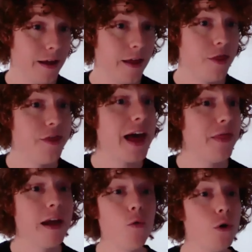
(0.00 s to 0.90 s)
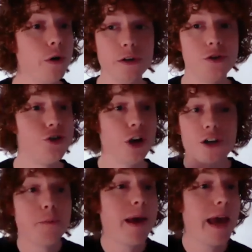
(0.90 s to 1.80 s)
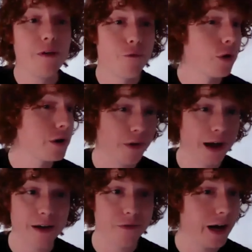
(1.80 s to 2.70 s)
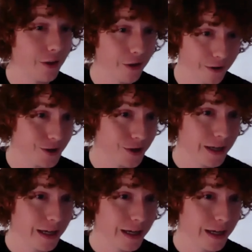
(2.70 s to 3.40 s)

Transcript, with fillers: than they would just pay forty-five dollars.